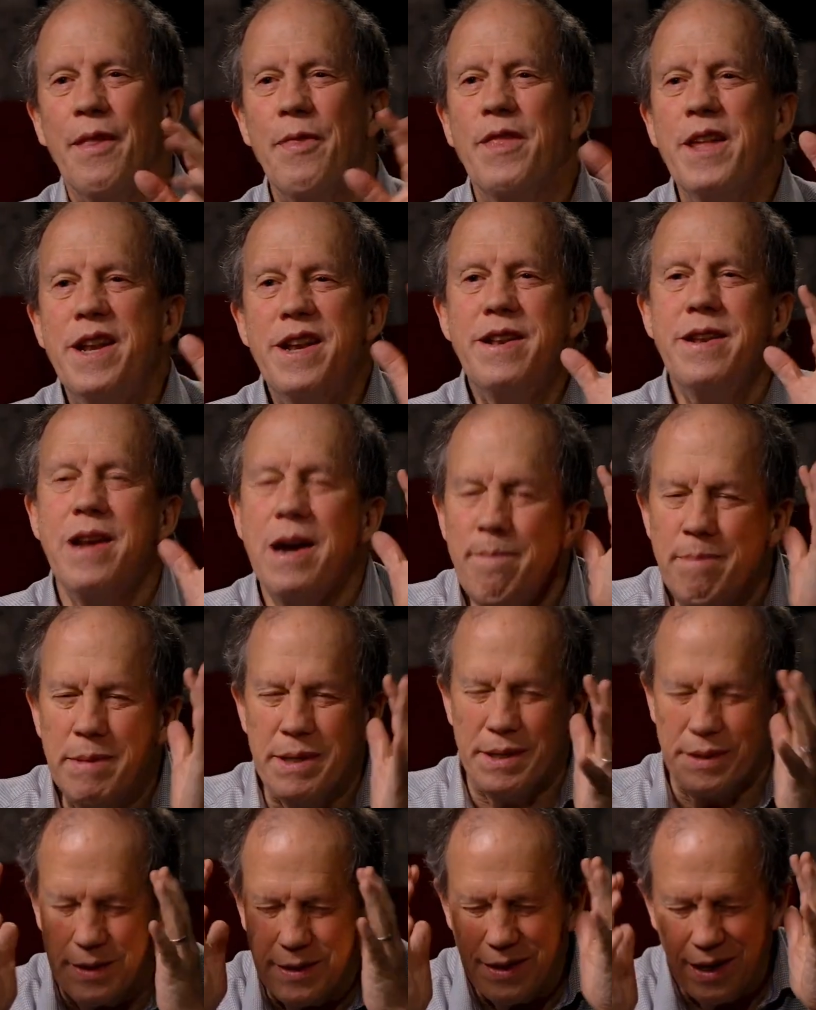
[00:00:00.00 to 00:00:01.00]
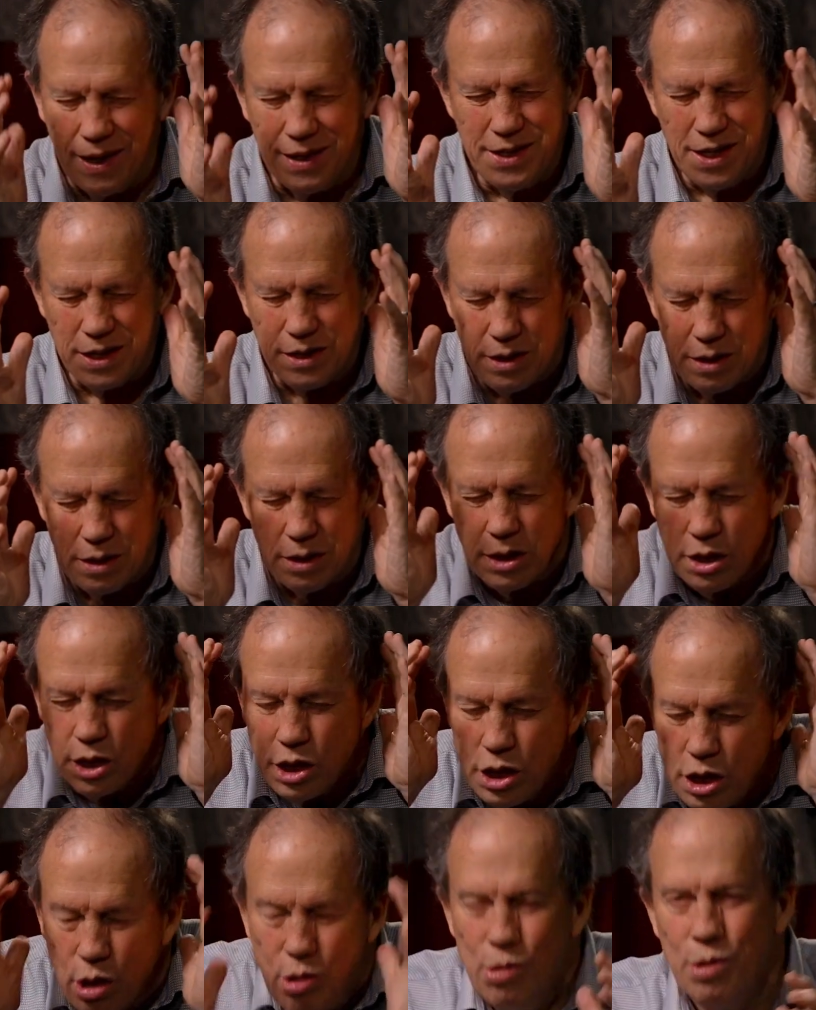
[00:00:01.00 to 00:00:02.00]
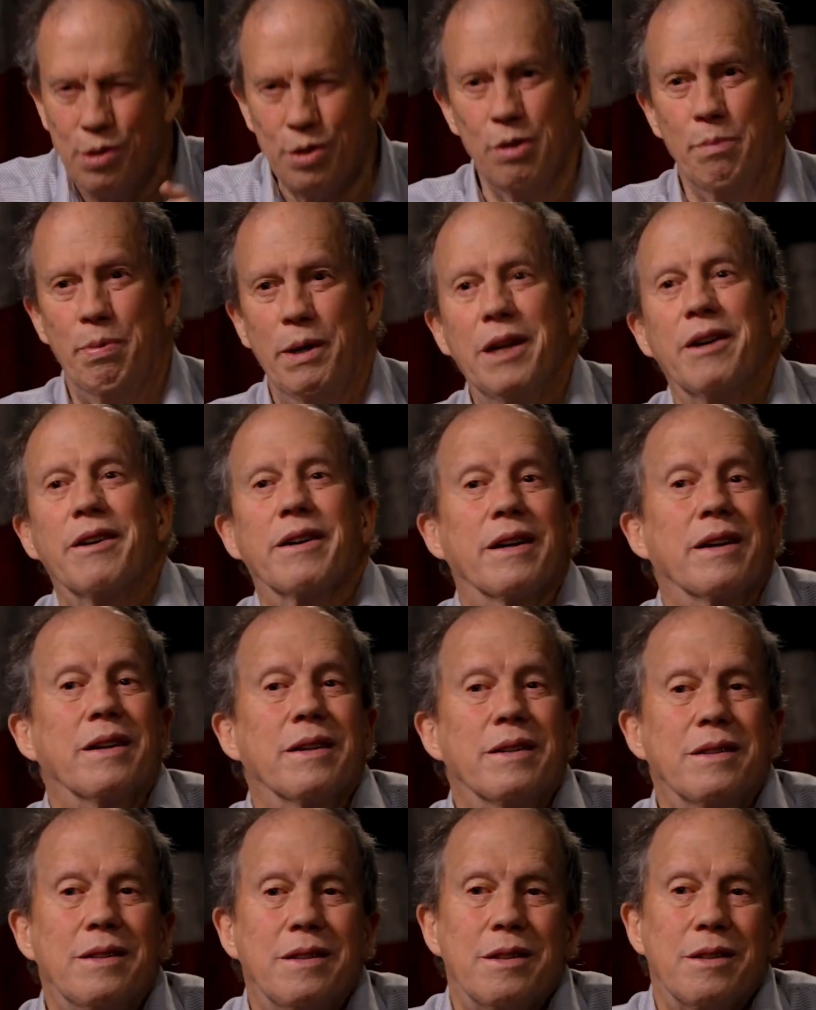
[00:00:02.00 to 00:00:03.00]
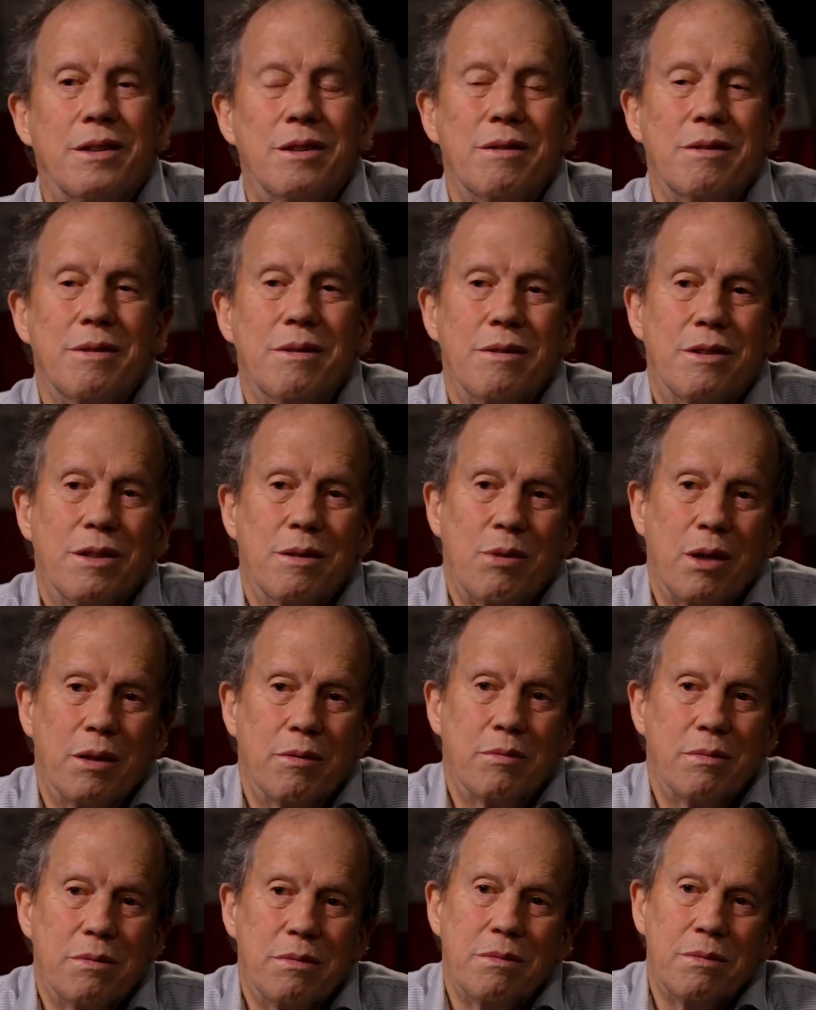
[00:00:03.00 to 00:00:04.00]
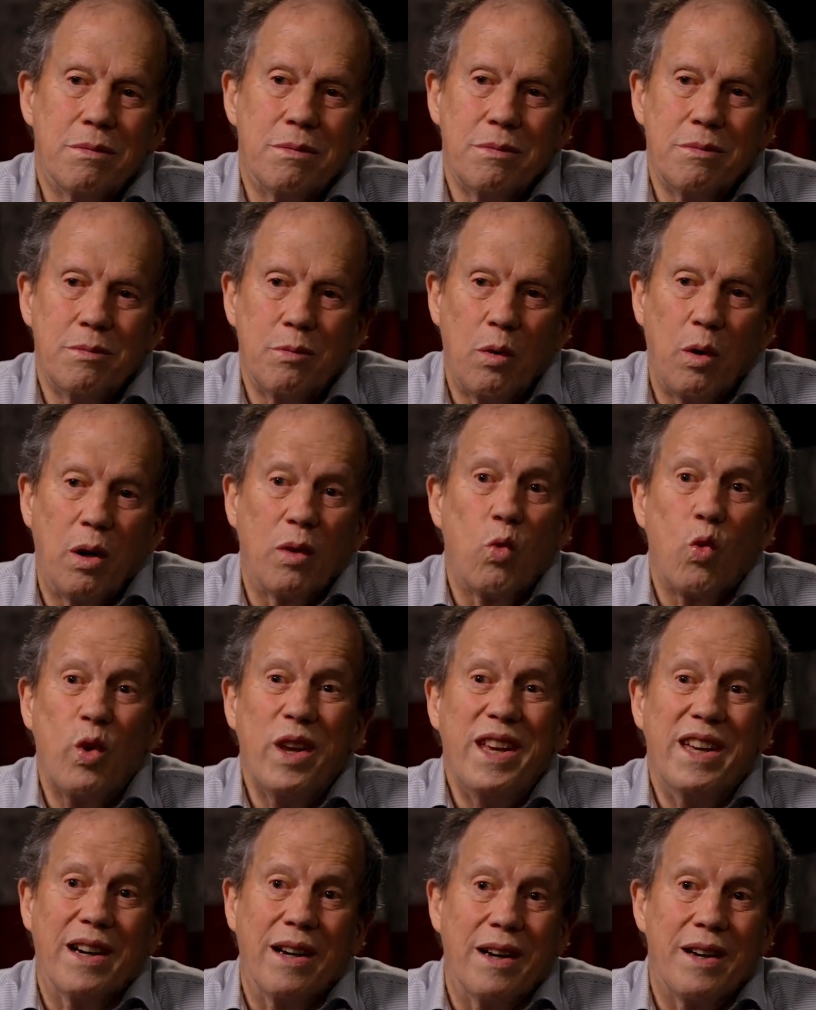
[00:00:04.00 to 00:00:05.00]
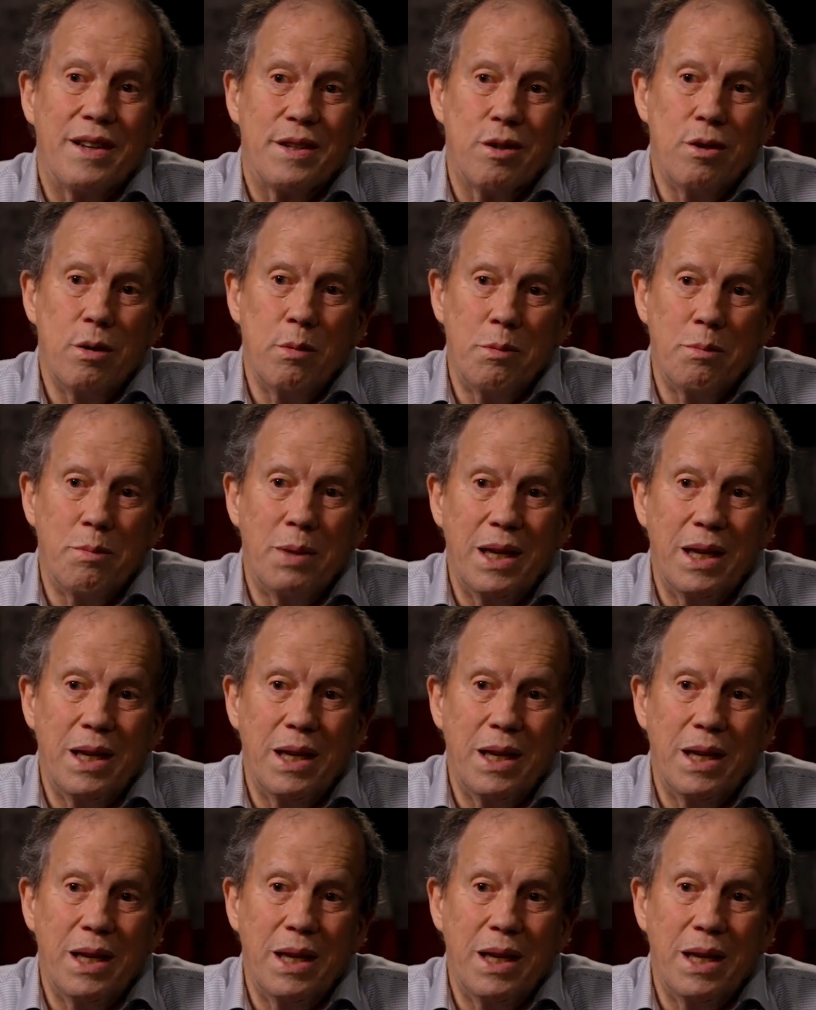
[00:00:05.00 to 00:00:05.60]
the numbers are just so superior to, to what what we are as human